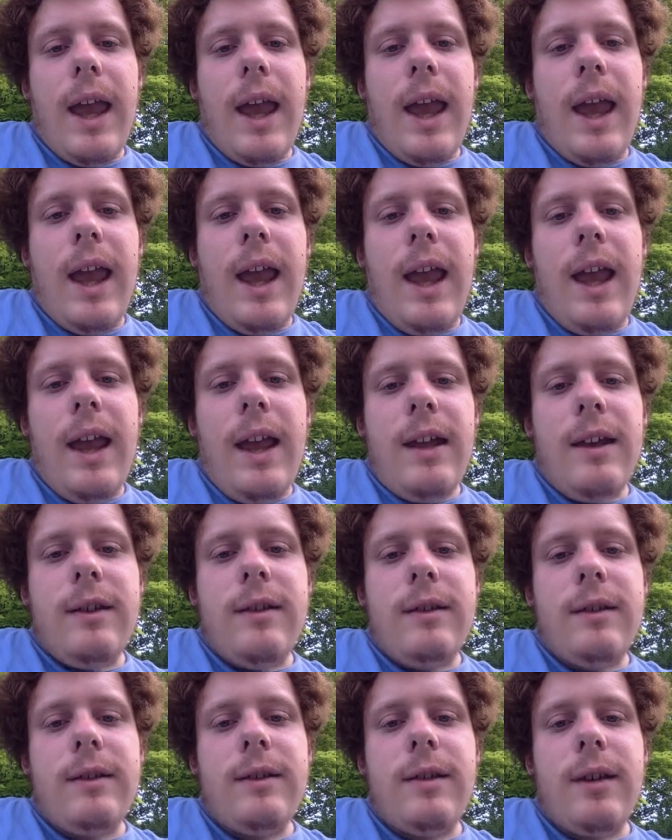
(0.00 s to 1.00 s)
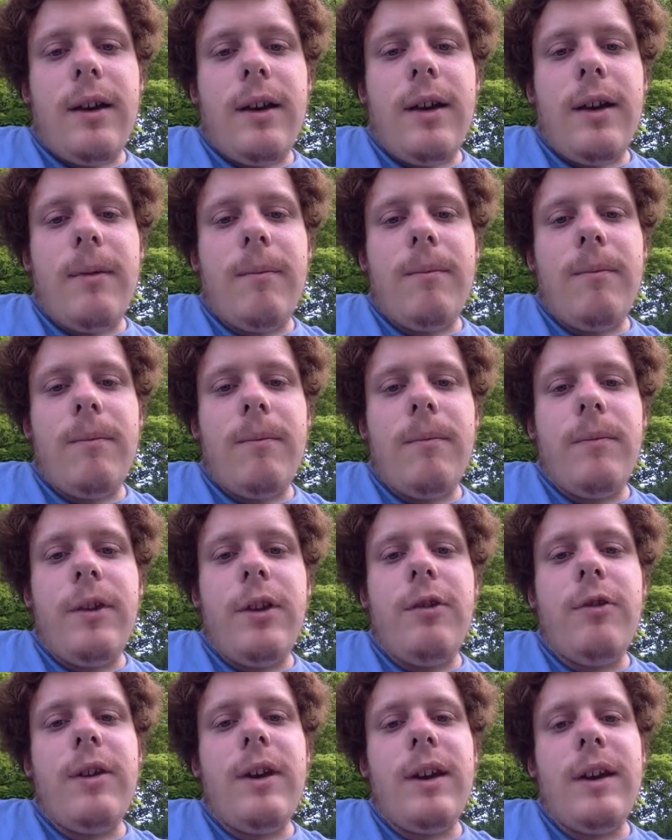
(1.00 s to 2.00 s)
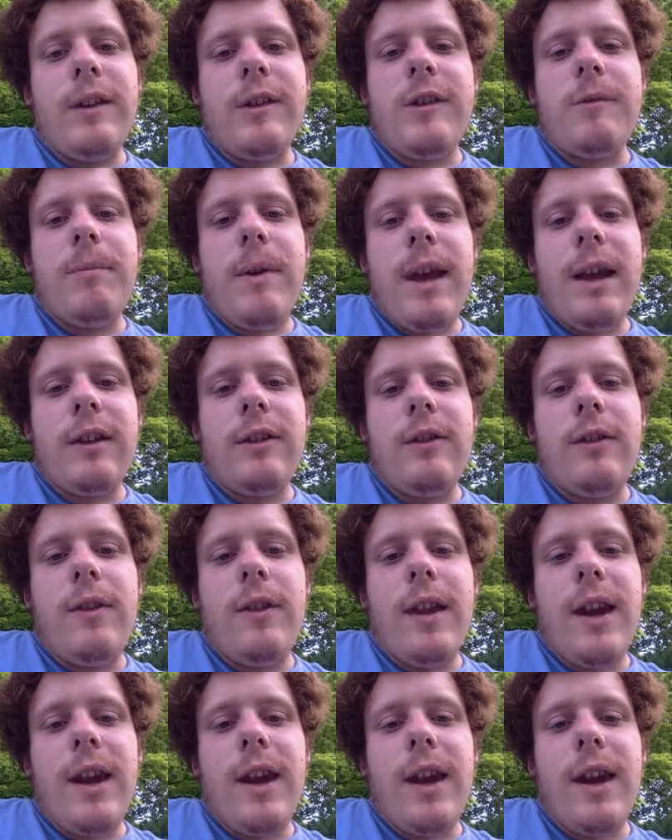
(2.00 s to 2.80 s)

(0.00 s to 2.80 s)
And you can expect